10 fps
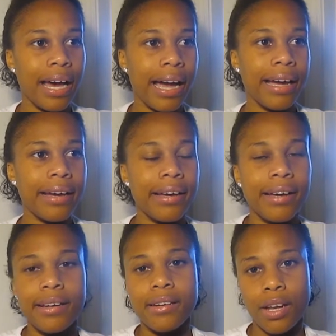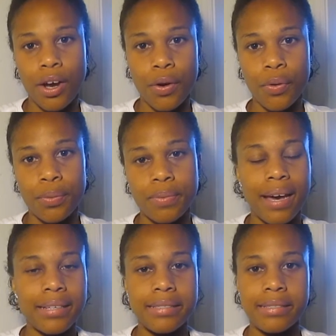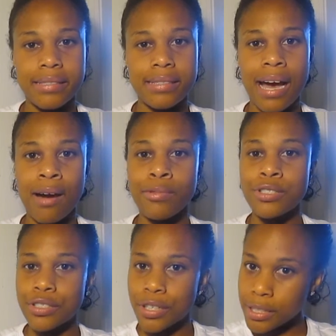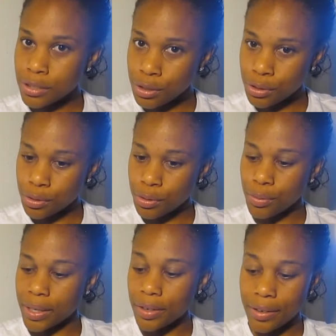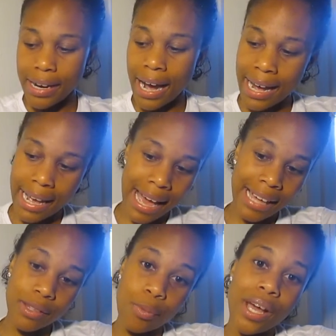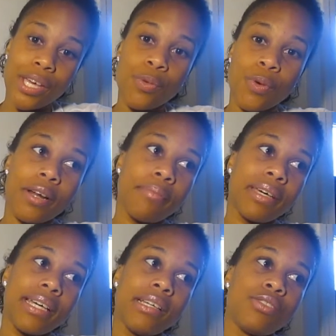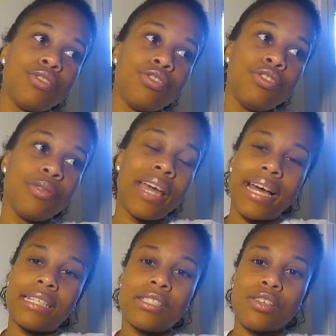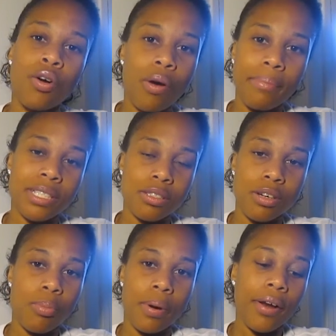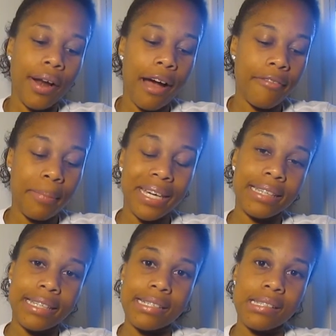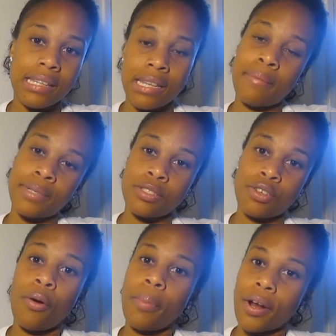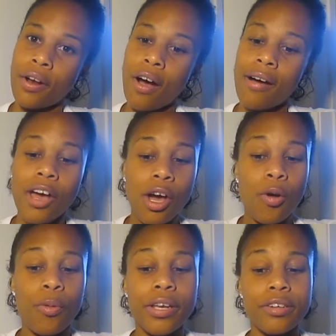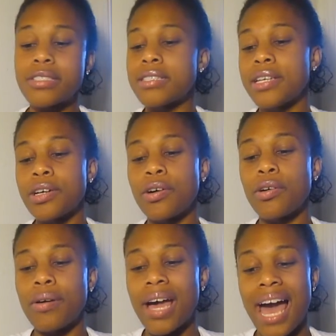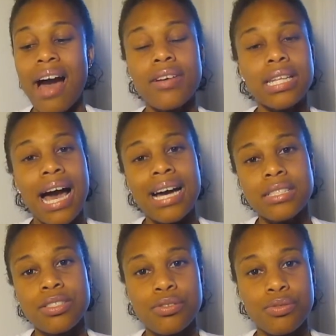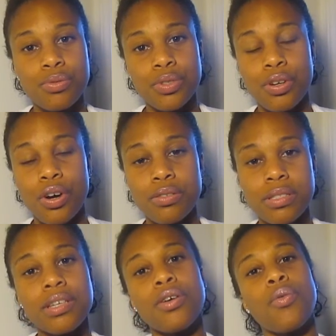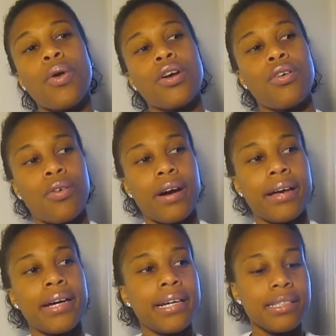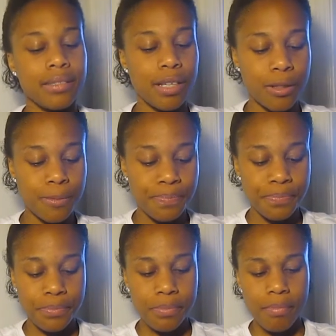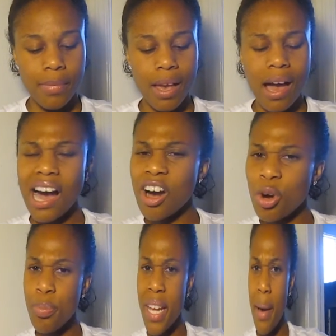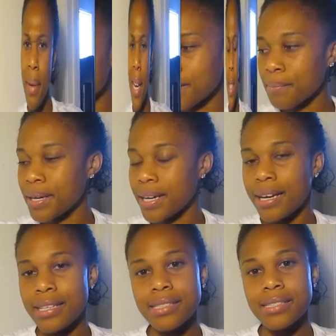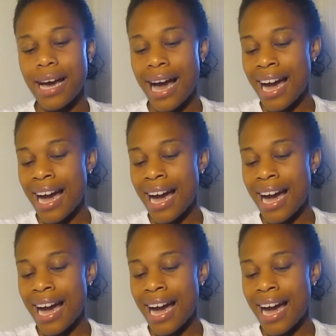Like, no, that's just not what you're gonna do. When you're not at the weight you want to be, you can't just, oh, I'm gonna just go burn it off. I'm gonna eat this and then I'm gonna just go burn it off, when you're still have a lot to, you know, still work on. So I hope that makes sense.